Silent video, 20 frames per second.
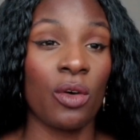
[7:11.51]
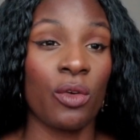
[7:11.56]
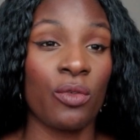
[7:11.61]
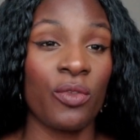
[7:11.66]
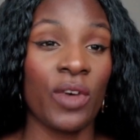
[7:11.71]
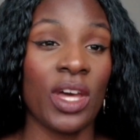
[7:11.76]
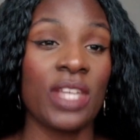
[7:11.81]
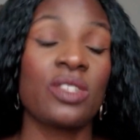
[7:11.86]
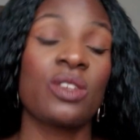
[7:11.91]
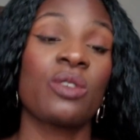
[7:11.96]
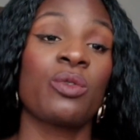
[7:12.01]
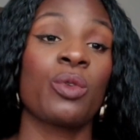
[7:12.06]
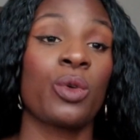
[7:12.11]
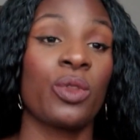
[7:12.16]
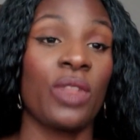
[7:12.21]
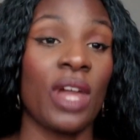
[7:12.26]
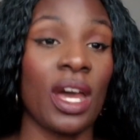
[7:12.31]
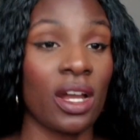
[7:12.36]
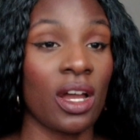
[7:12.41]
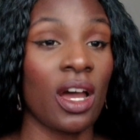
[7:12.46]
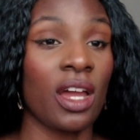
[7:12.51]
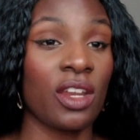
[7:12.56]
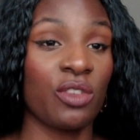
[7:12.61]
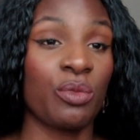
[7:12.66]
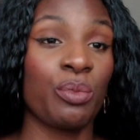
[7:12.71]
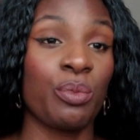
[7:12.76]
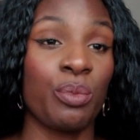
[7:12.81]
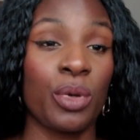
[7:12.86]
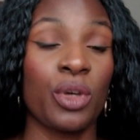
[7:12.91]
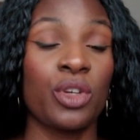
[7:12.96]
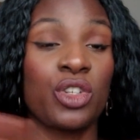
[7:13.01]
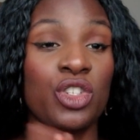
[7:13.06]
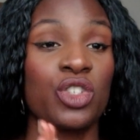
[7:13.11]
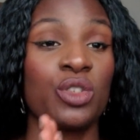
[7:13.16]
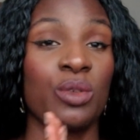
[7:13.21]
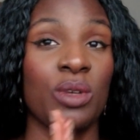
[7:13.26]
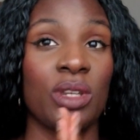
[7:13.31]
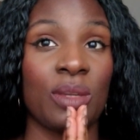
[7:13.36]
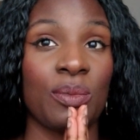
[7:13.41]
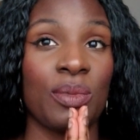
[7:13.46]
First of all, that kind of puts
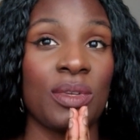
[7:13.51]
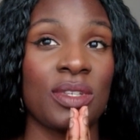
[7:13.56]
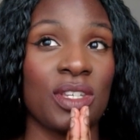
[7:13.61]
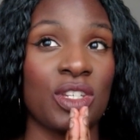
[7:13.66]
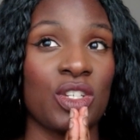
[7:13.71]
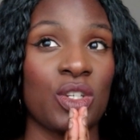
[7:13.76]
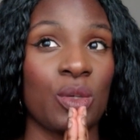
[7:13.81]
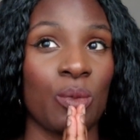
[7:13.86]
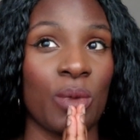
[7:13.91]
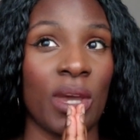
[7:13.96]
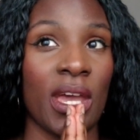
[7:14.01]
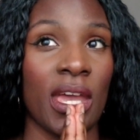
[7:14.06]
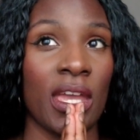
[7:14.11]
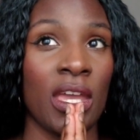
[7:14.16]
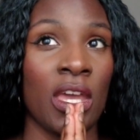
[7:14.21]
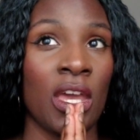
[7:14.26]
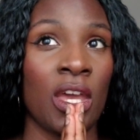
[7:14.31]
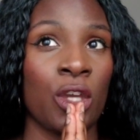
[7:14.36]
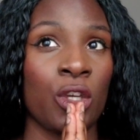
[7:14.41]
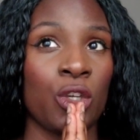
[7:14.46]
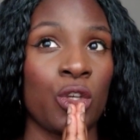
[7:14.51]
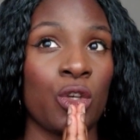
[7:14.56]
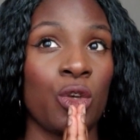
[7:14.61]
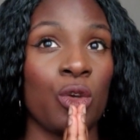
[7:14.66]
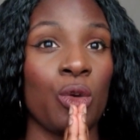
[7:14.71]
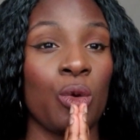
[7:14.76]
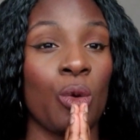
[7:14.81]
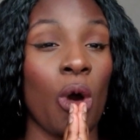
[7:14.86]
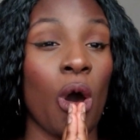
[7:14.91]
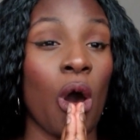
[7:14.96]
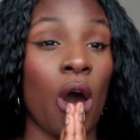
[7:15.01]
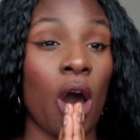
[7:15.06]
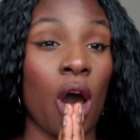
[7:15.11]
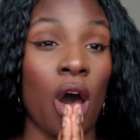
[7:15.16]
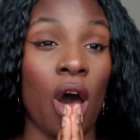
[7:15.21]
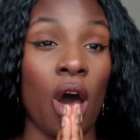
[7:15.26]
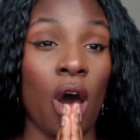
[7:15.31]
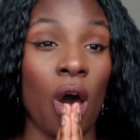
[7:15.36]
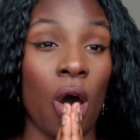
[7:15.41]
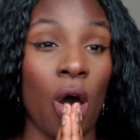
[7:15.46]
you in the position where you
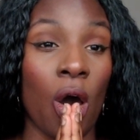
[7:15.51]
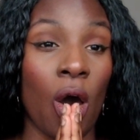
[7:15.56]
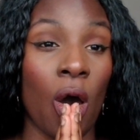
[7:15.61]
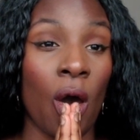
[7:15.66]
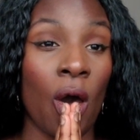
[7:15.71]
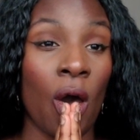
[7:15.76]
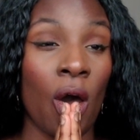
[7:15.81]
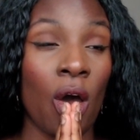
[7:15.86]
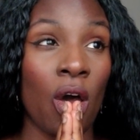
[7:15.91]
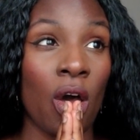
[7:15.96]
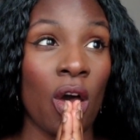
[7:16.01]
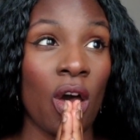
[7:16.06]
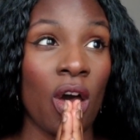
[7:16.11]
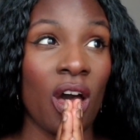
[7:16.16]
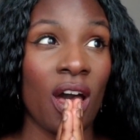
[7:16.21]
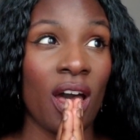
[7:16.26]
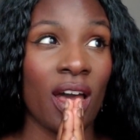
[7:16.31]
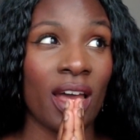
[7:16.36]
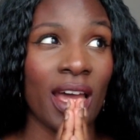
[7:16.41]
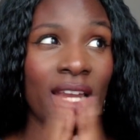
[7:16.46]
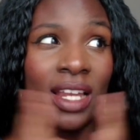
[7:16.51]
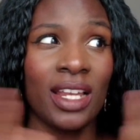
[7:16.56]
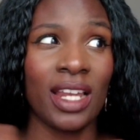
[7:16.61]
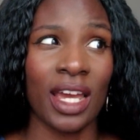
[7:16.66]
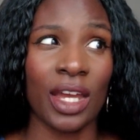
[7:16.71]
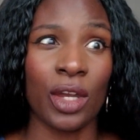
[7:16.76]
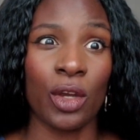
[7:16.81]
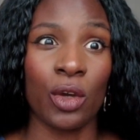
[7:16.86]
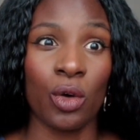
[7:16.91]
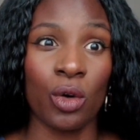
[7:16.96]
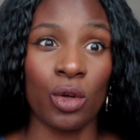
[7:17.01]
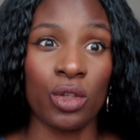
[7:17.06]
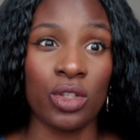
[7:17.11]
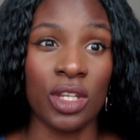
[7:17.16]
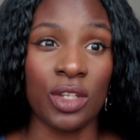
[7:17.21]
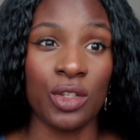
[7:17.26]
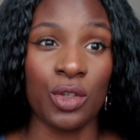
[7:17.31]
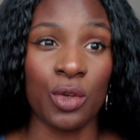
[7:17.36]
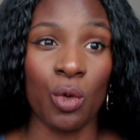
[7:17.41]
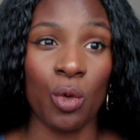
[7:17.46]
are kind of like God
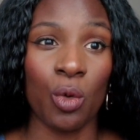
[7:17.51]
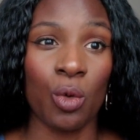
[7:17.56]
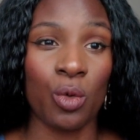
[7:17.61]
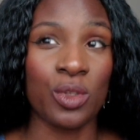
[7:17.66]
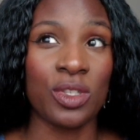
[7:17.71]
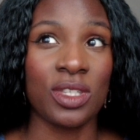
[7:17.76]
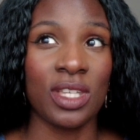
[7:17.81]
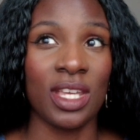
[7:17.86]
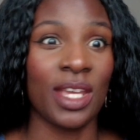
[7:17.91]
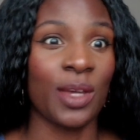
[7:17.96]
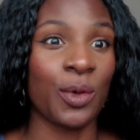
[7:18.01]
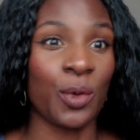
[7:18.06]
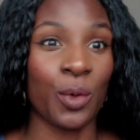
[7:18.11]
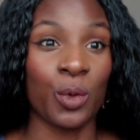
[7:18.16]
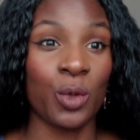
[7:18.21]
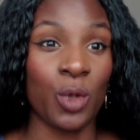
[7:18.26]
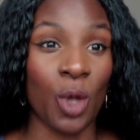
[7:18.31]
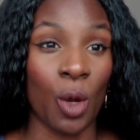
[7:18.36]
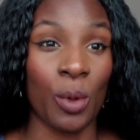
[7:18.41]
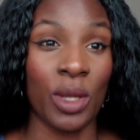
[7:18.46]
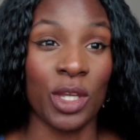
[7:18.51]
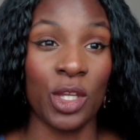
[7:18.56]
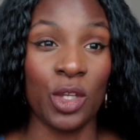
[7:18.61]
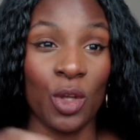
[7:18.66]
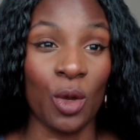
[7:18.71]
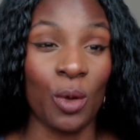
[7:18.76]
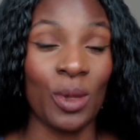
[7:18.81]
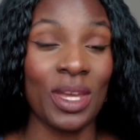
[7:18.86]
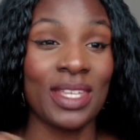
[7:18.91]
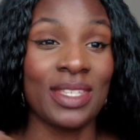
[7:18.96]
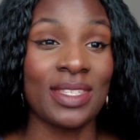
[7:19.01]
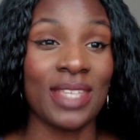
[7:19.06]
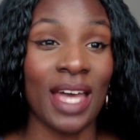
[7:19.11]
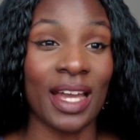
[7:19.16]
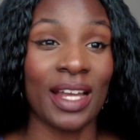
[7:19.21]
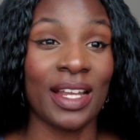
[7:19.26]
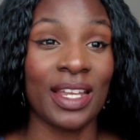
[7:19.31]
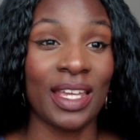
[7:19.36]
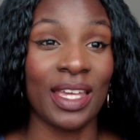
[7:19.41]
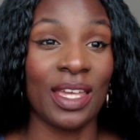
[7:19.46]
and you're all seeing, all knowing, you know
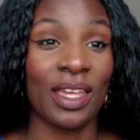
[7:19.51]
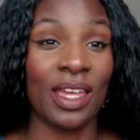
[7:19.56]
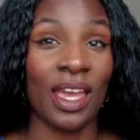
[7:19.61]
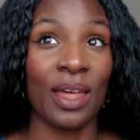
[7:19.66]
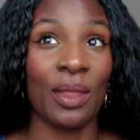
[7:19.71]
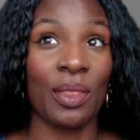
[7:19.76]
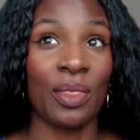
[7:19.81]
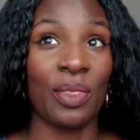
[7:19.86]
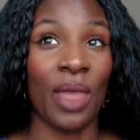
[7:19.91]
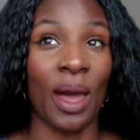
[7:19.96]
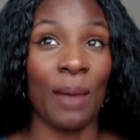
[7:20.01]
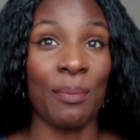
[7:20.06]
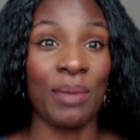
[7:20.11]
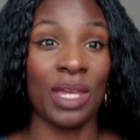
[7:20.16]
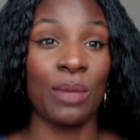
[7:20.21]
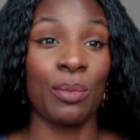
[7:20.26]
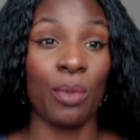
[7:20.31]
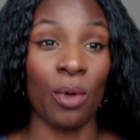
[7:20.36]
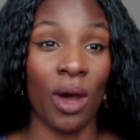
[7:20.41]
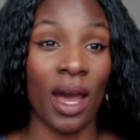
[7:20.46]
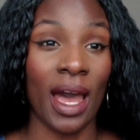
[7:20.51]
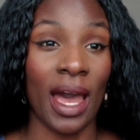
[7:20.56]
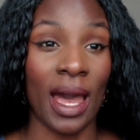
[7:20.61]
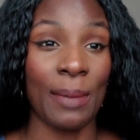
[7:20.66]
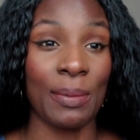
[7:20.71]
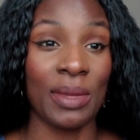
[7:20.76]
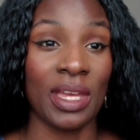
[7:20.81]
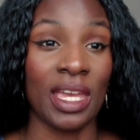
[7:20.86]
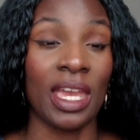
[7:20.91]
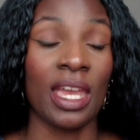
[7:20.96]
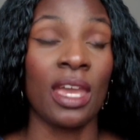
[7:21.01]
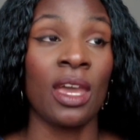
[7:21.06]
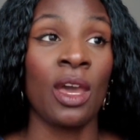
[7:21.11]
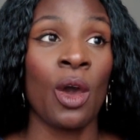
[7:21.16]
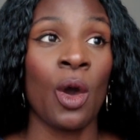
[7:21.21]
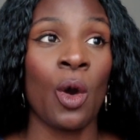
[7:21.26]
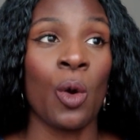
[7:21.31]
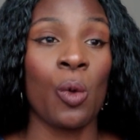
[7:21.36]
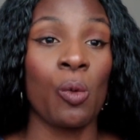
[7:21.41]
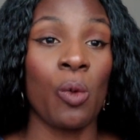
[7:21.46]
exactly that people are happy.
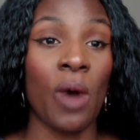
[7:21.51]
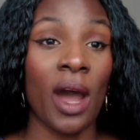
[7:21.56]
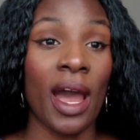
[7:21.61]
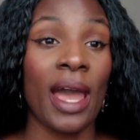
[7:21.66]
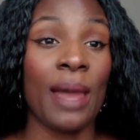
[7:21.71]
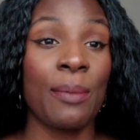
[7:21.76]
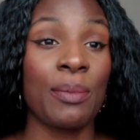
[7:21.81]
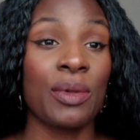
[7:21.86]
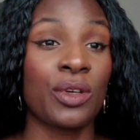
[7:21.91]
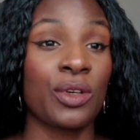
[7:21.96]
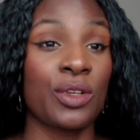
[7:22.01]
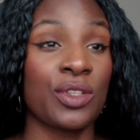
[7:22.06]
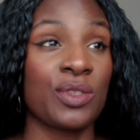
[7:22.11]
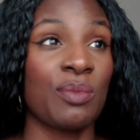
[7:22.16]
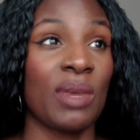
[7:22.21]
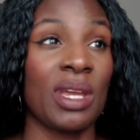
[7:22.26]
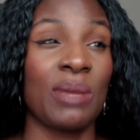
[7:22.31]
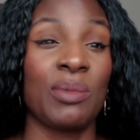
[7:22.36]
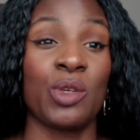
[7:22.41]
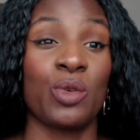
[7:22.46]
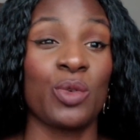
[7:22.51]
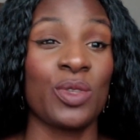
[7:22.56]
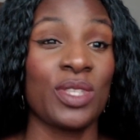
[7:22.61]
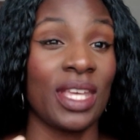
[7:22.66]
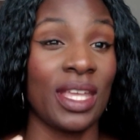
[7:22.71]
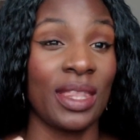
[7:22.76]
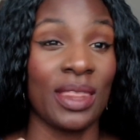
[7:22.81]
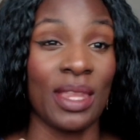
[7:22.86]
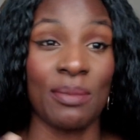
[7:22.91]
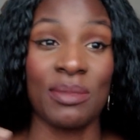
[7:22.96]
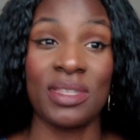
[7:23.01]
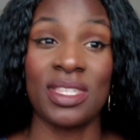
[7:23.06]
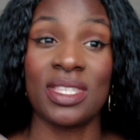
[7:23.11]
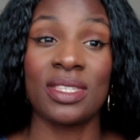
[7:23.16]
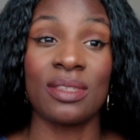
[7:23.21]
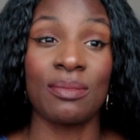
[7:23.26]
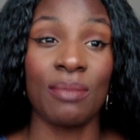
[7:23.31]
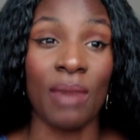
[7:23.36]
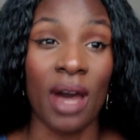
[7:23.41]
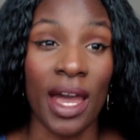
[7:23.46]
Why? Because maybe you're seeing them
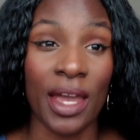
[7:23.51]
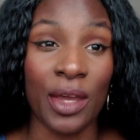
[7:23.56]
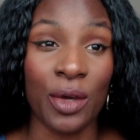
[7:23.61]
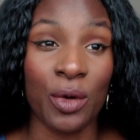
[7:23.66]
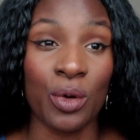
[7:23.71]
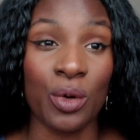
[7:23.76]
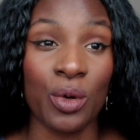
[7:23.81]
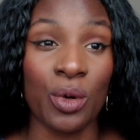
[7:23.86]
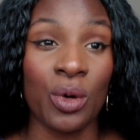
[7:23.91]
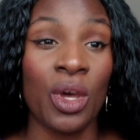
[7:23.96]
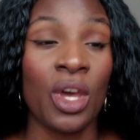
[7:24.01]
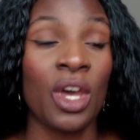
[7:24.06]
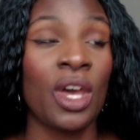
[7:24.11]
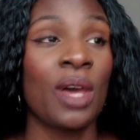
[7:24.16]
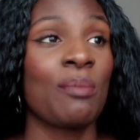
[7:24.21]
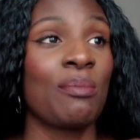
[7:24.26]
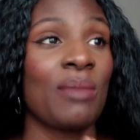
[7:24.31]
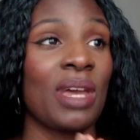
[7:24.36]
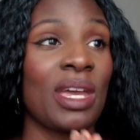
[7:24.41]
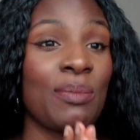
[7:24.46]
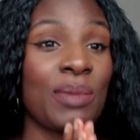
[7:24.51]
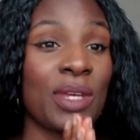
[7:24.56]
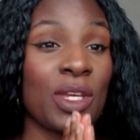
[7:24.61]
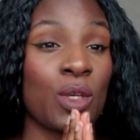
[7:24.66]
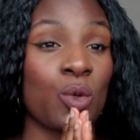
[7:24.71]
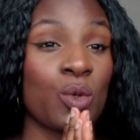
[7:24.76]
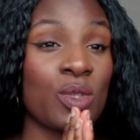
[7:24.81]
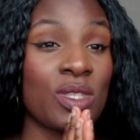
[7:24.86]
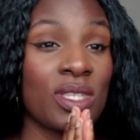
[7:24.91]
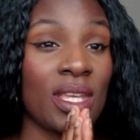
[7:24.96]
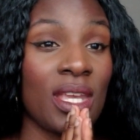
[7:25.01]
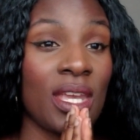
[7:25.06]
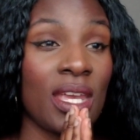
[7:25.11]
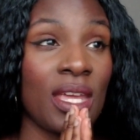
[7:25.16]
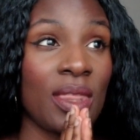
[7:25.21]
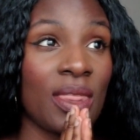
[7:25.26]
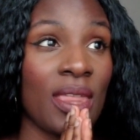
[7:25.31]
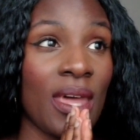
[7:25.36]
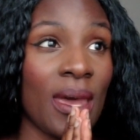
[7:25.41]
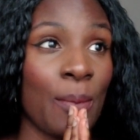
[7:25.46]
smile, maybe you're
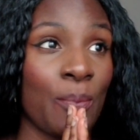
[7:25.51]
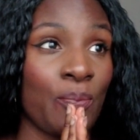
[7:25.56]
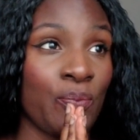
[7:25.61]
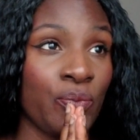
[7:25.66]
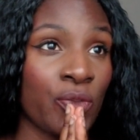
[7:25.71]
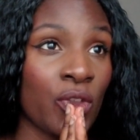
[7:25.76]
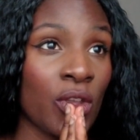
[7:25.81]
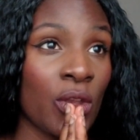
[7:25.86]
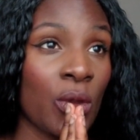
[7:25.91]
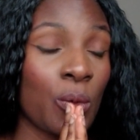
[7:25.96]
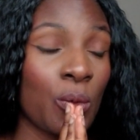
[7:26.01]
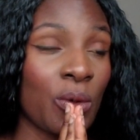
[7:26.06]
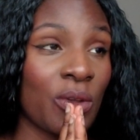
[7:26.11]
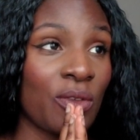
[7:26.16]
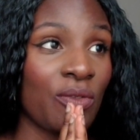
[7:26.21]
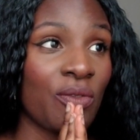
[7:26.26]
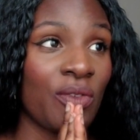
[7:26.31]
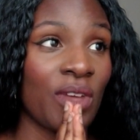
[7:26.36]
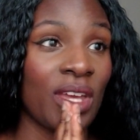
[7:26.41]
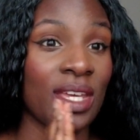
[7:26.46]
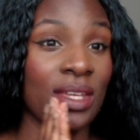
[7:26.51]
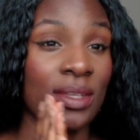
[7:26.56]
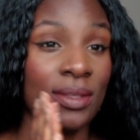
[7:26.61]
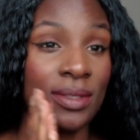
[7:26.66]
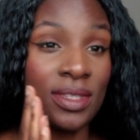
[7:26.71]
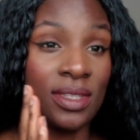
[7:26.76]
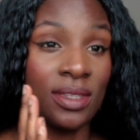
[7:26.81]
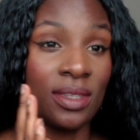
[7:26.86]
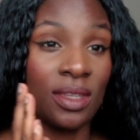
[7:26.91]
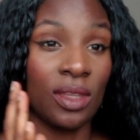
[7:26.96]
seeing them with things,